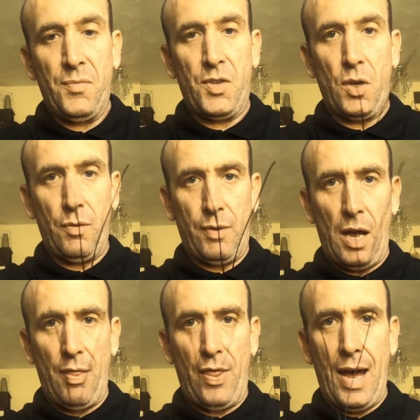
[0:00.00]
So you've
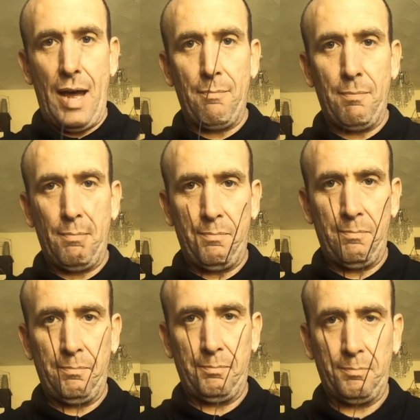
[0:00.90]
got that.
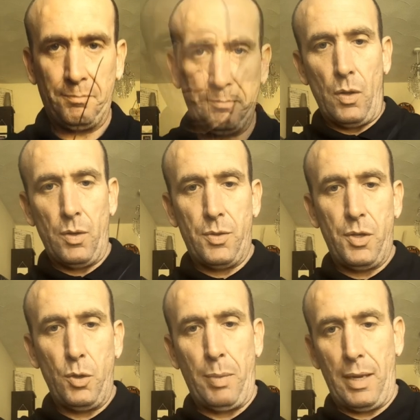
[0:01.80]
So there's
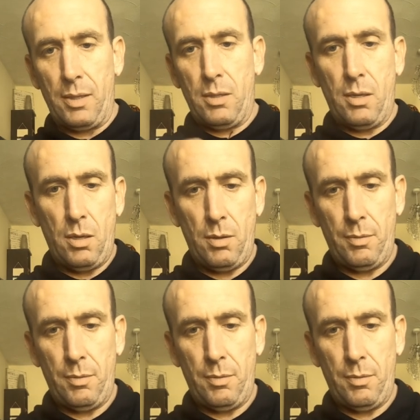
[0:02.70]
two bits.